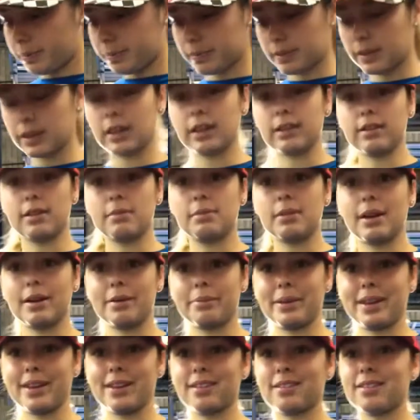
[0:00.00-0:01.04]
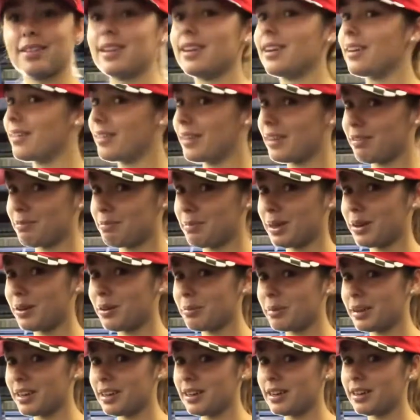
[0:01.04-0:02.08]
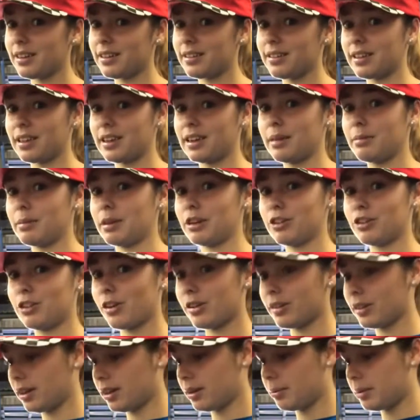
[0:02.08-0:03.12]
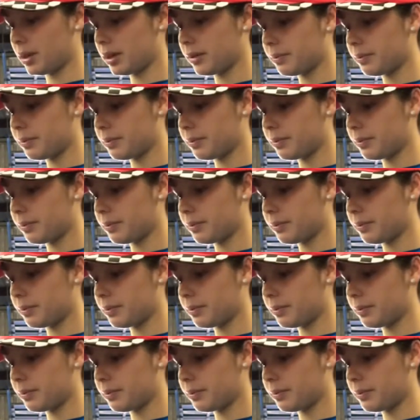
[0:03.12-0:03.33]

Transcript: because I'm not a man, and I don't have big old man hands, and I'm not strong like a man.